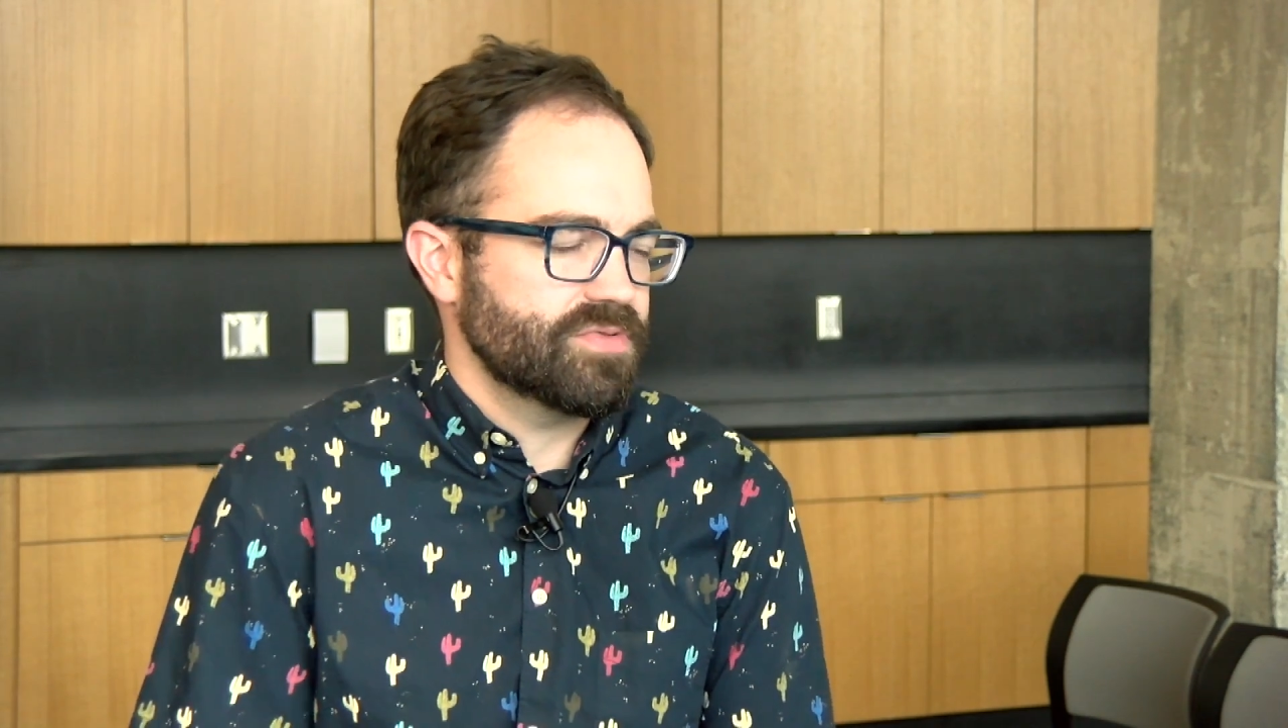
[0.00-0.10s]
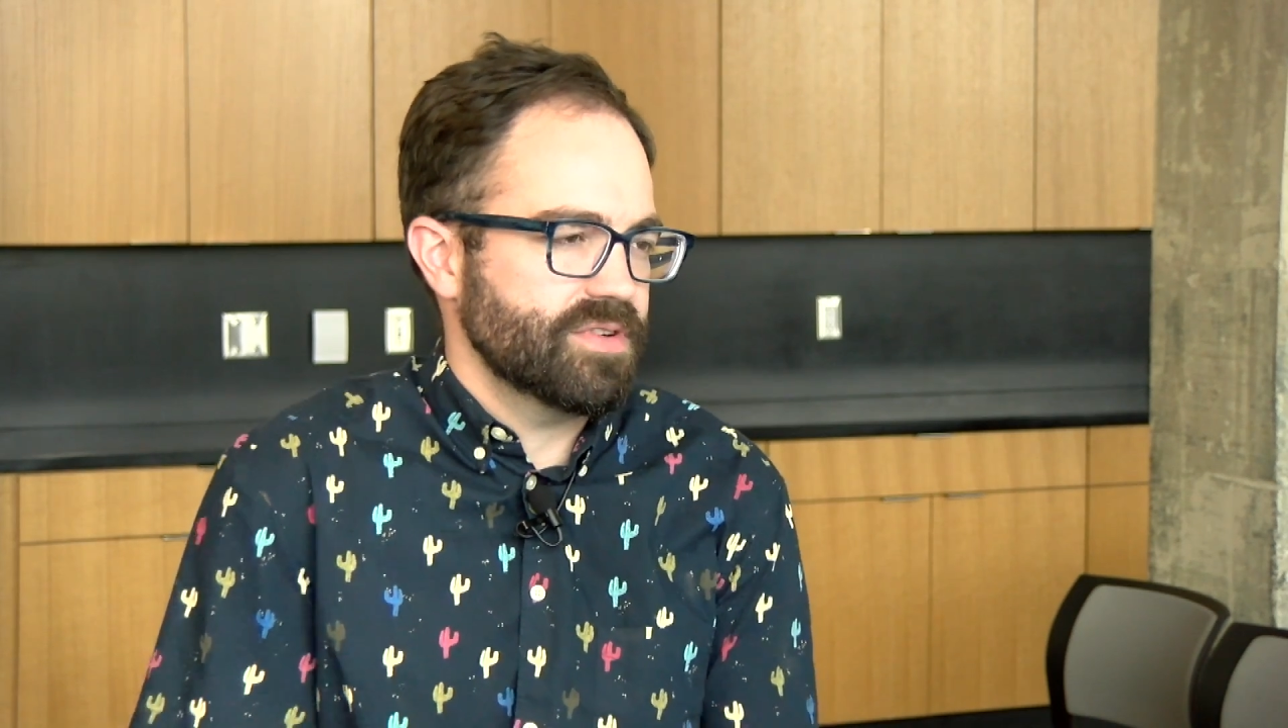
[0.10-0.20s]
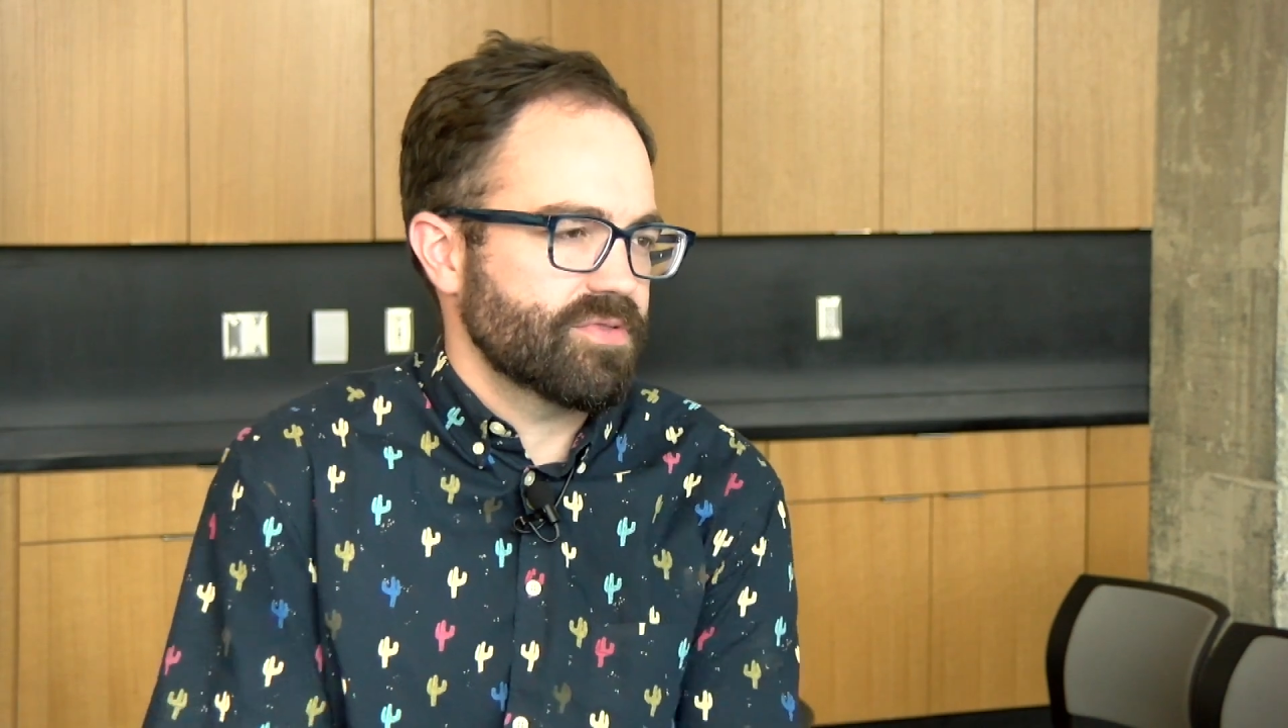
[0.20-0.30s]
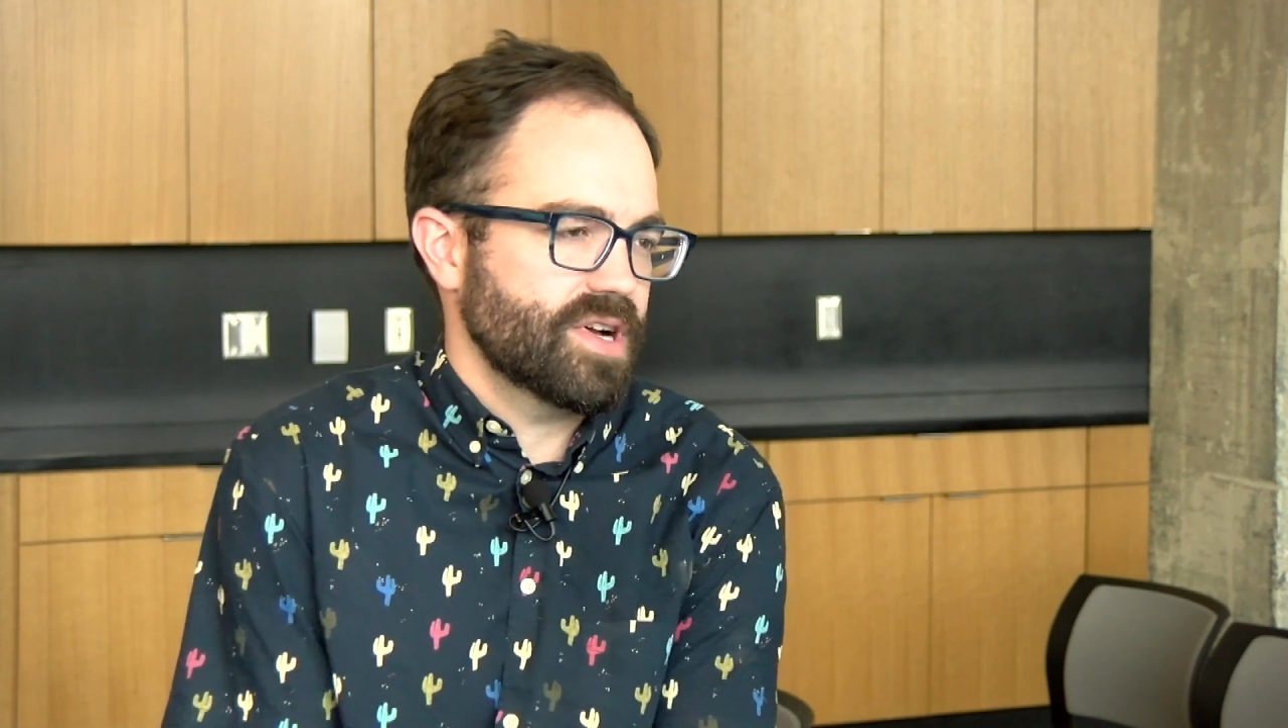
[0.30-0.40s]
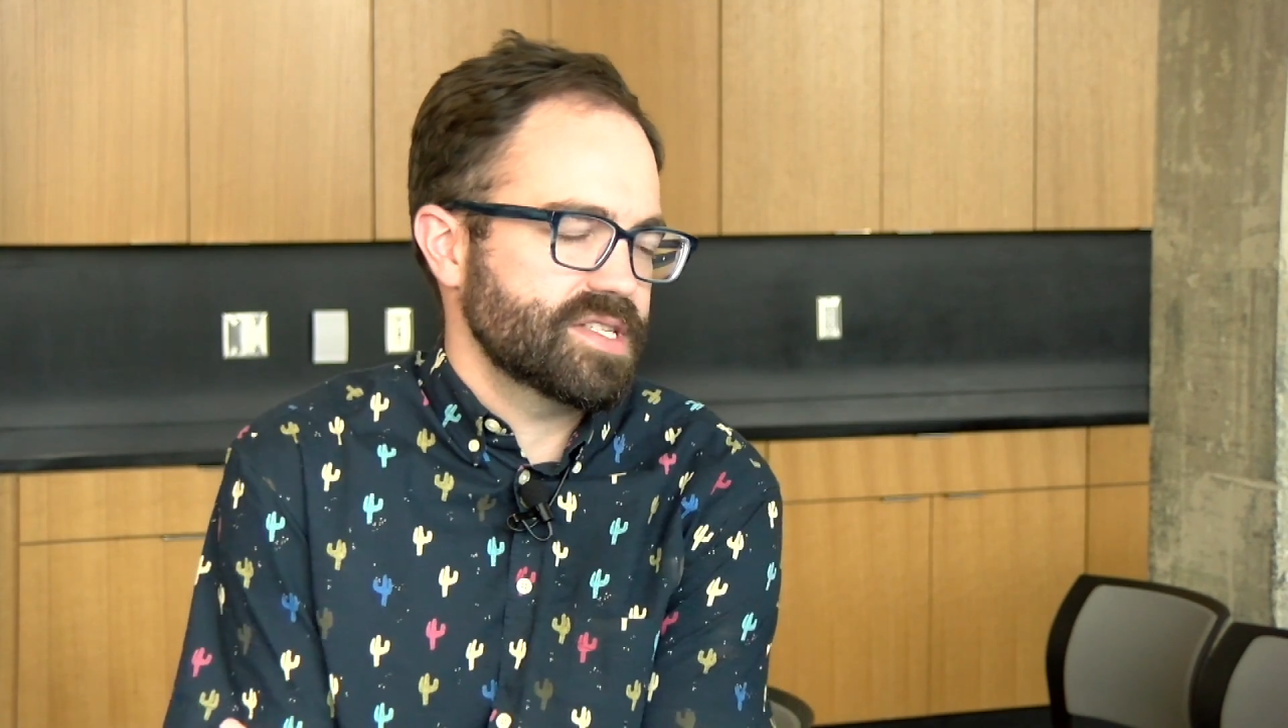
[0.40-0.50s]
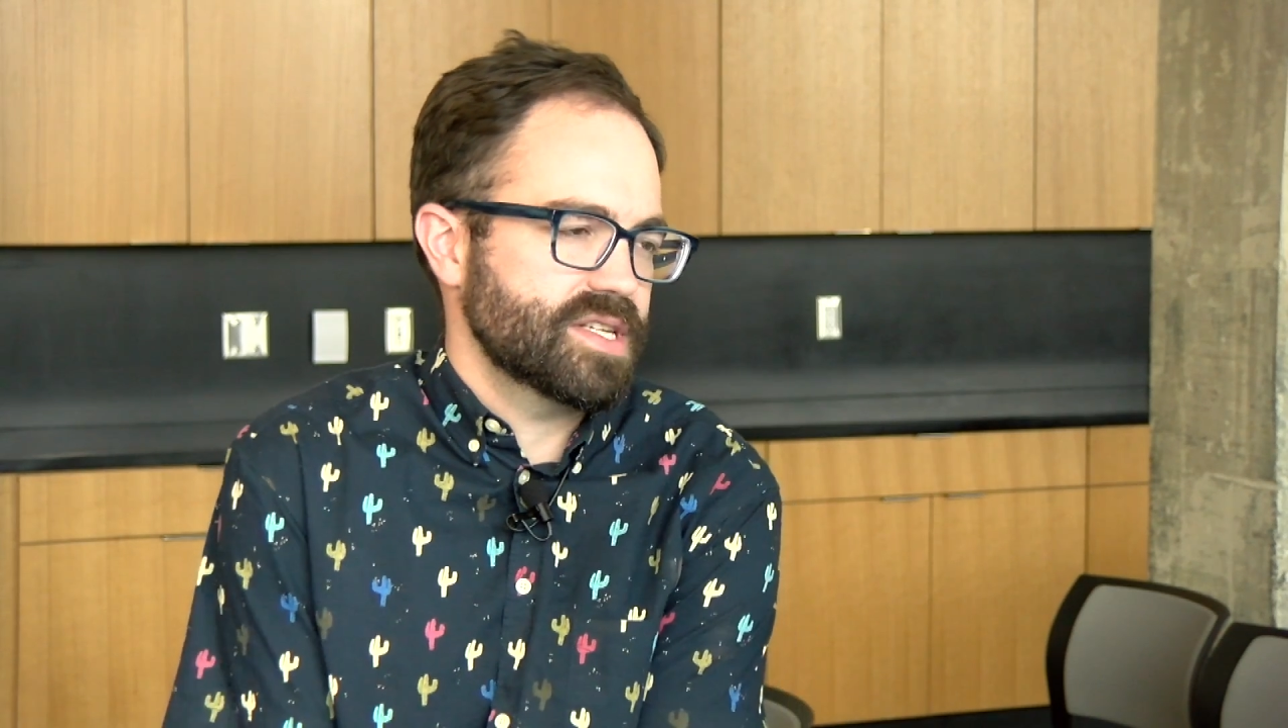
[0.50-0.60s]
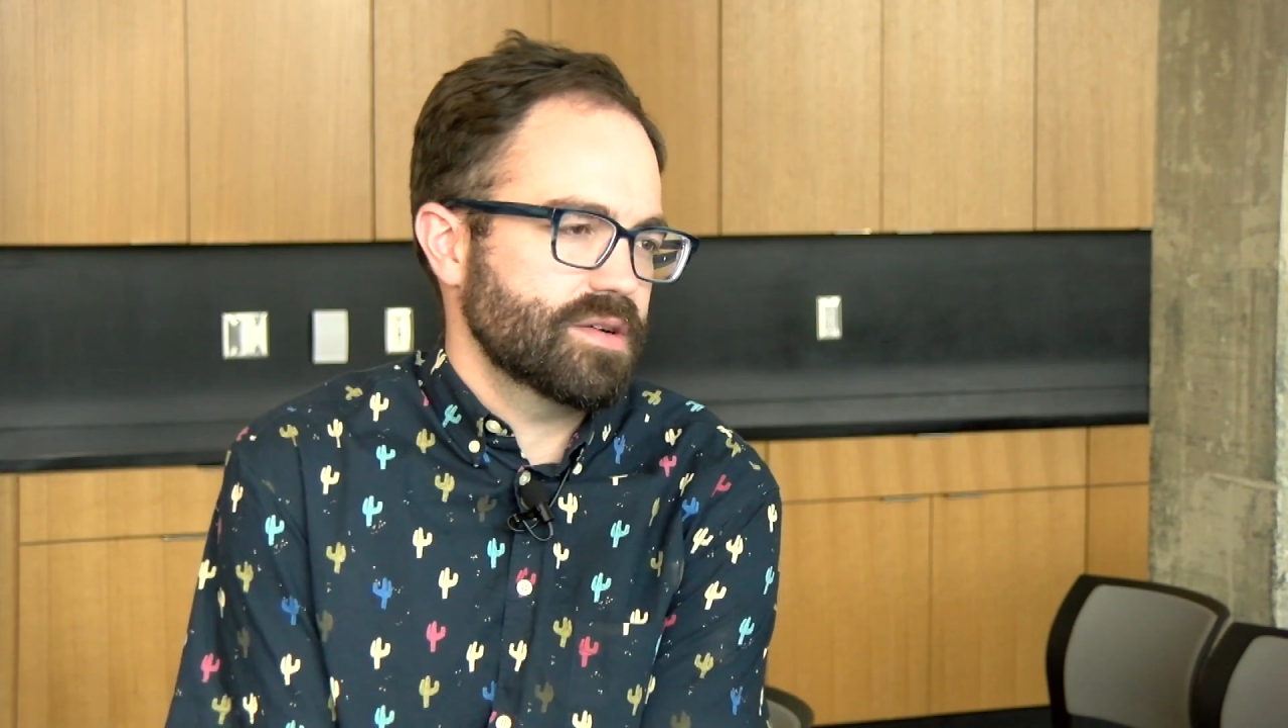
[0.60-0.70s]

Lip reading: fit for us